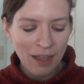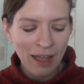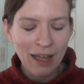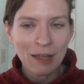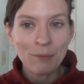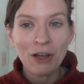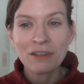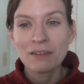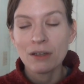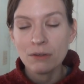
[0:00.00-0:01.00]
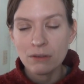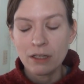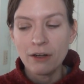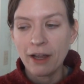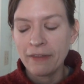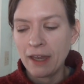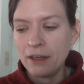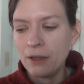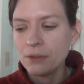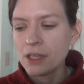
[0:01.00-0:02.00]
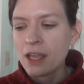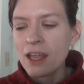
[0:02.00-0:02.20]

Also, you know, on that note,